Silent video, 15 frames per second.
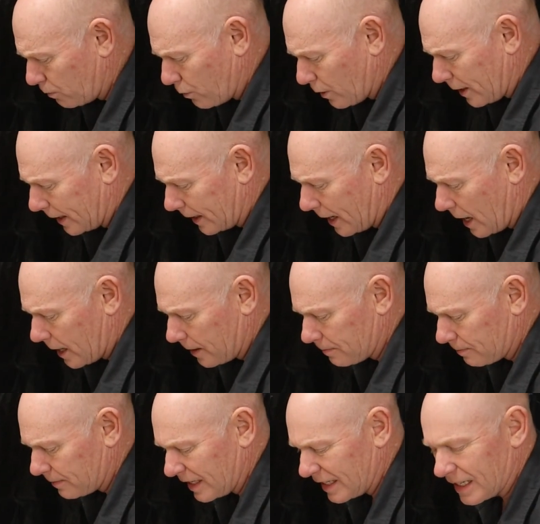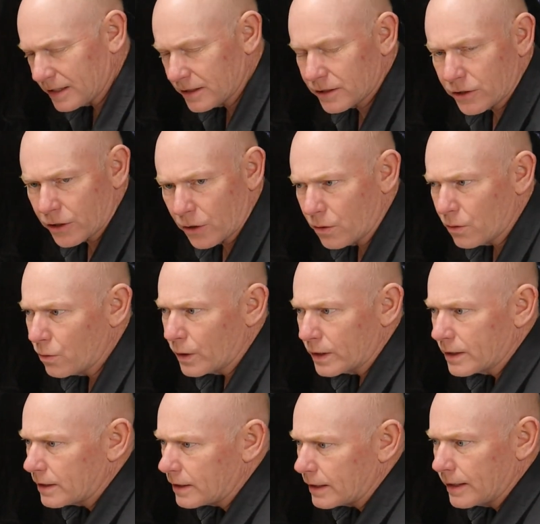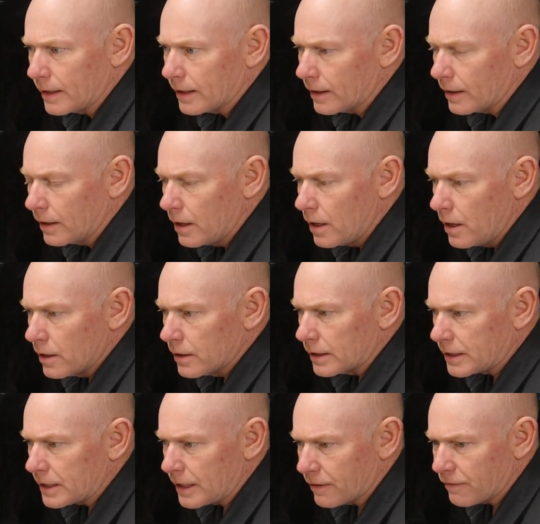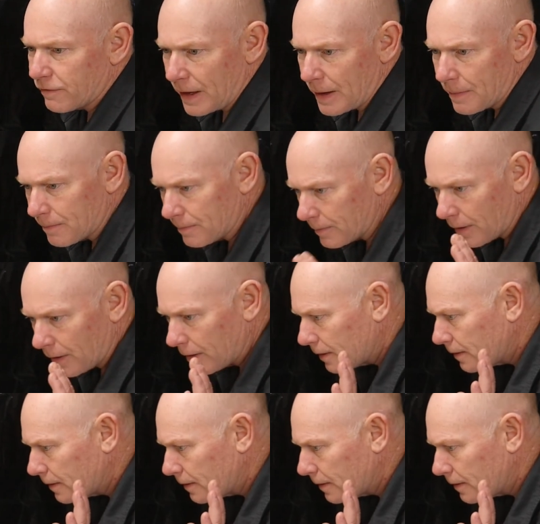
when I got it, it didn't show what the uh, the CFM,